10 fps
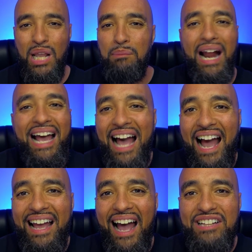
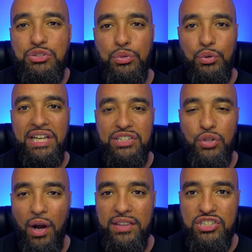I truly
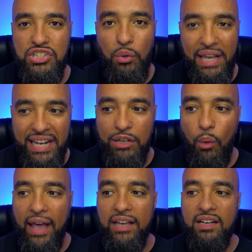enjoy this show
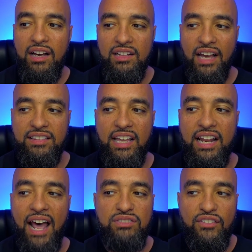anyway. Like, they
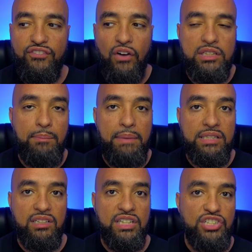have to
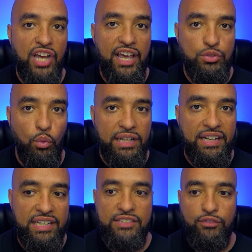fundamentally change what it
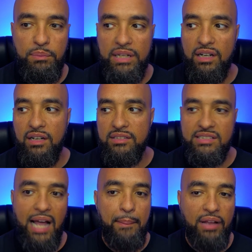is for me to
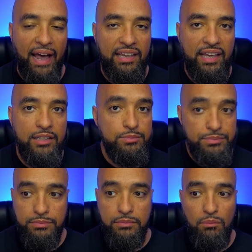stop liking it,
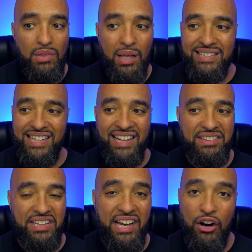because I like
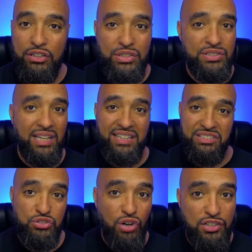the characters, I like the
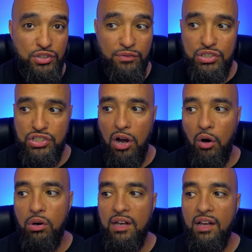structure of the show.